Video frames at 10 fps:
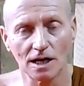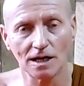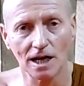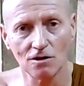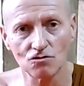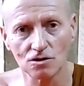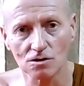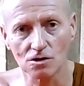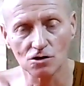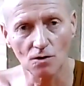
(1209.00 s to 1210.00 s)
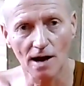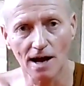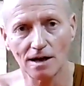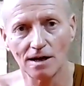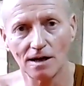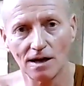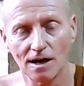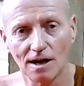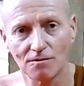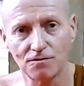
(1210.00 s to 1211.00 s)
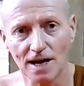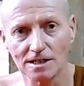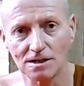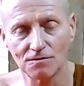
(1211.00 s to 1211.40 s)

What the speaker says: effectiveness in meditation